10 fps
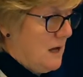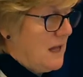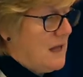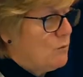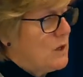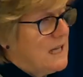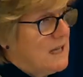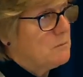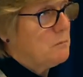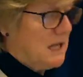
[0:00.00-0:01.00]
And then we
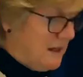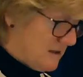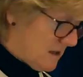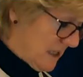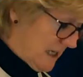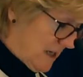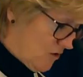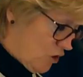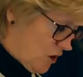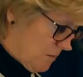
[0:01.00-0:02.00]
need political
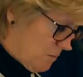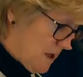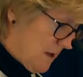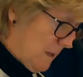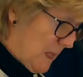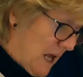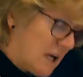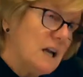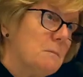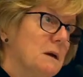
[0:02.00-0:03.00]
leadership
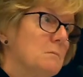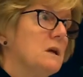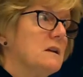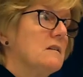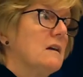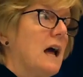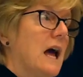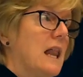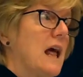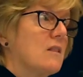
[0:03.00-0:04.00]
and commitment.
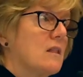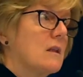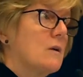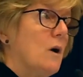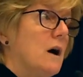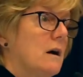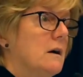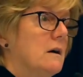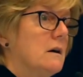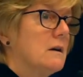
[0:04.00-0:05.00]
And that's quite
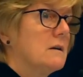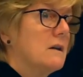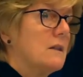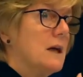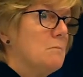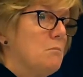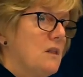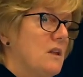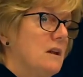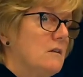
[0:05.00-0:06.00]
hard. They're
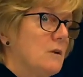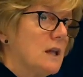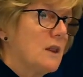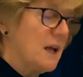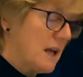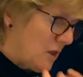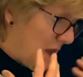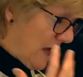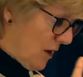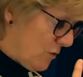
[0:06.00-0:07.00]
busy doing things.
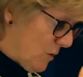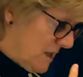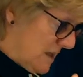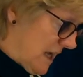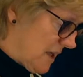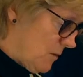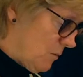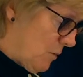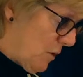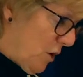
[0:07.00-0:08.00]
How do we take
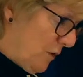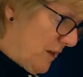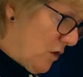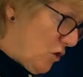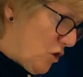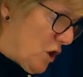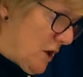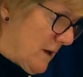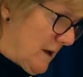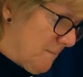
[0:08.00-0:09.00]
them on this
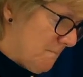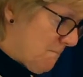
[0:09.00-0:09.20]
journey?